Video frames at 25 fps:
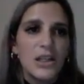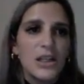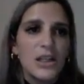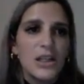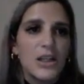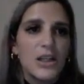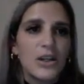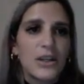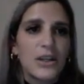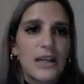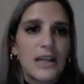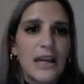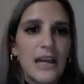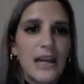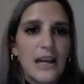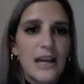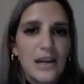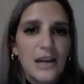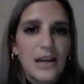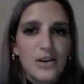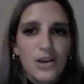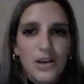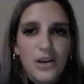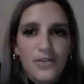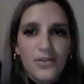Okay, I
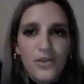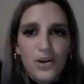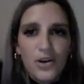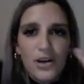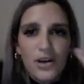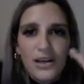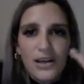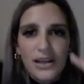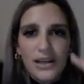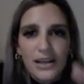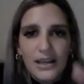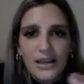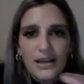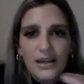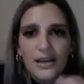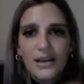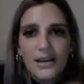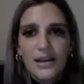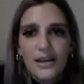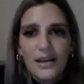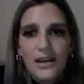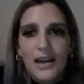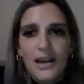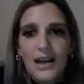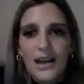know I've got it
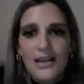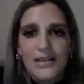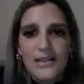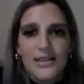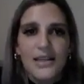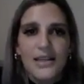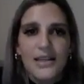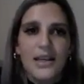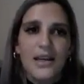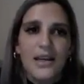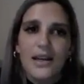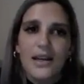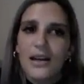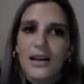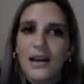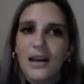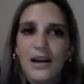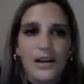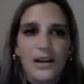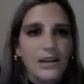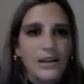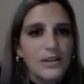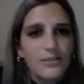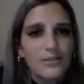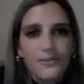here as in
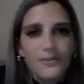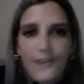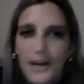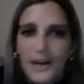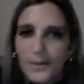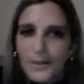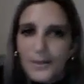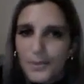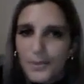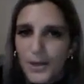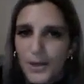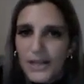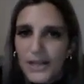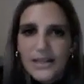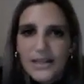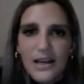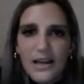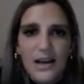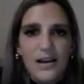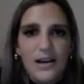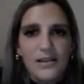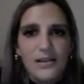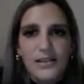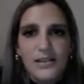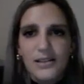like a fight breaks
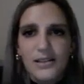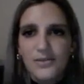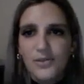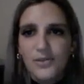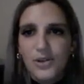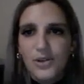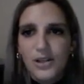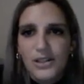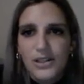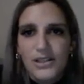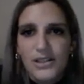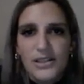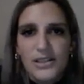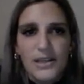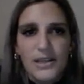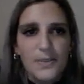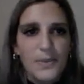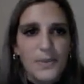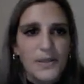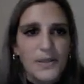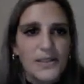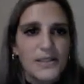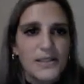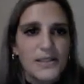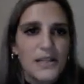out. I've got it step
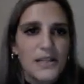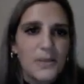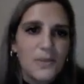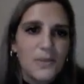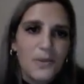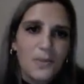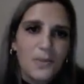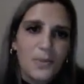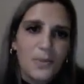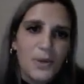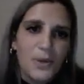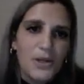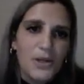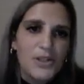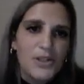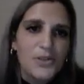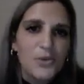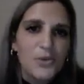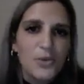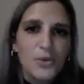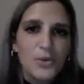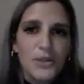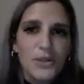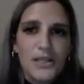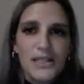by step. The prince
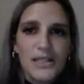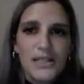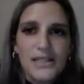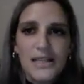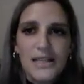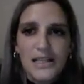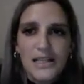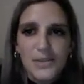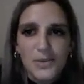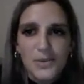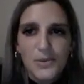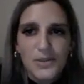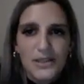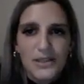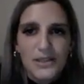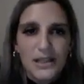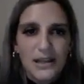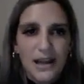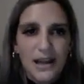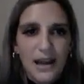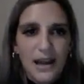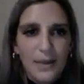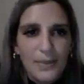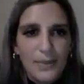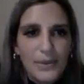orders, that's what's going to
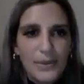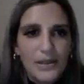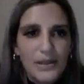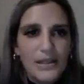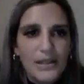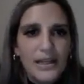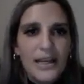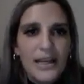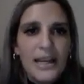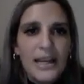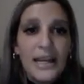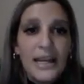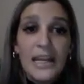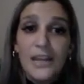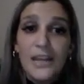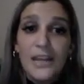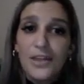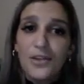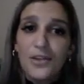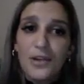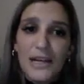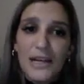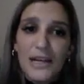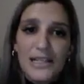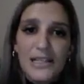happen. He
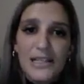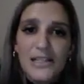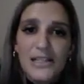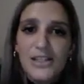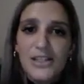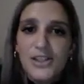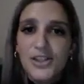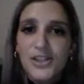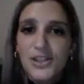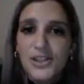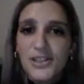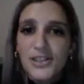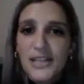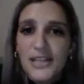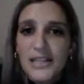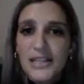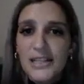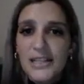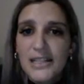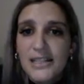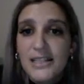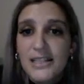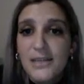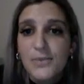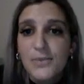threatens to
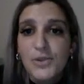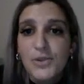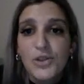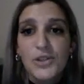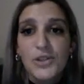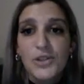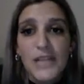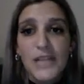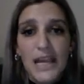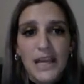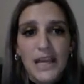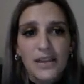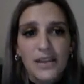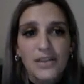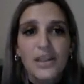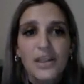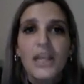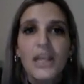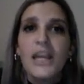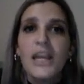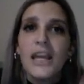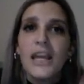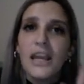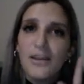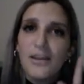sentence them to death
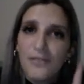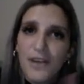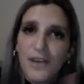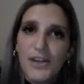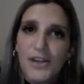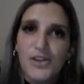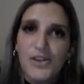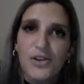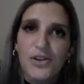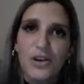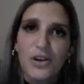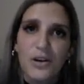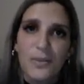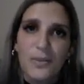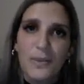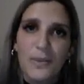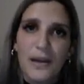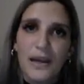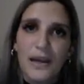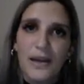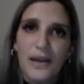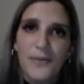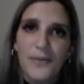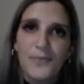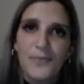if they do not
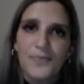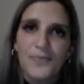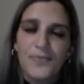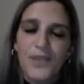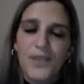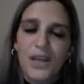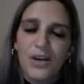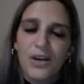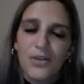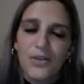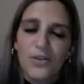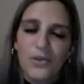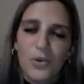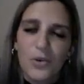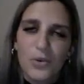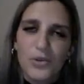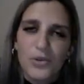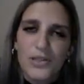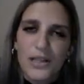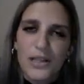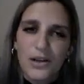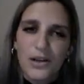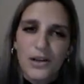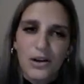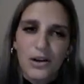obey. And of course
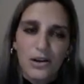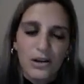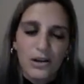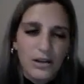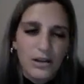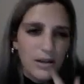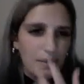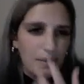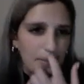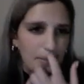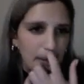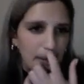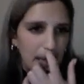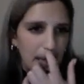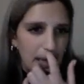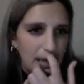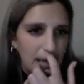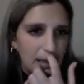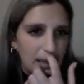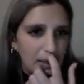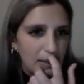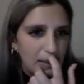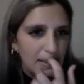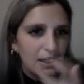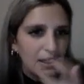they're not going to obey.
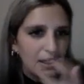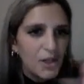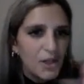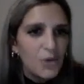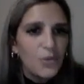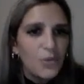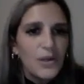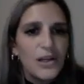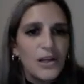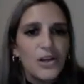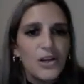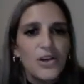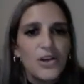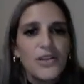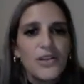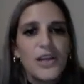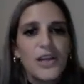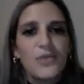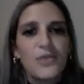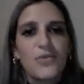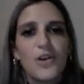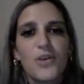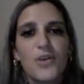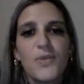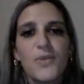We learn that
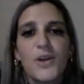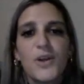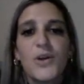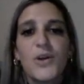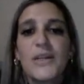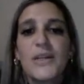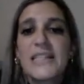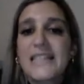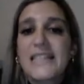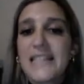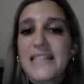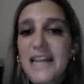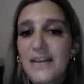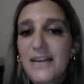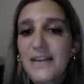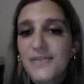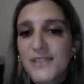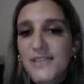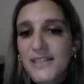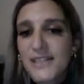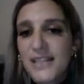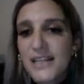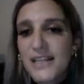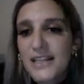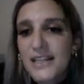Romeo is
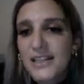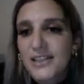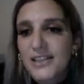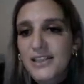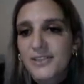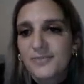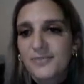lovesick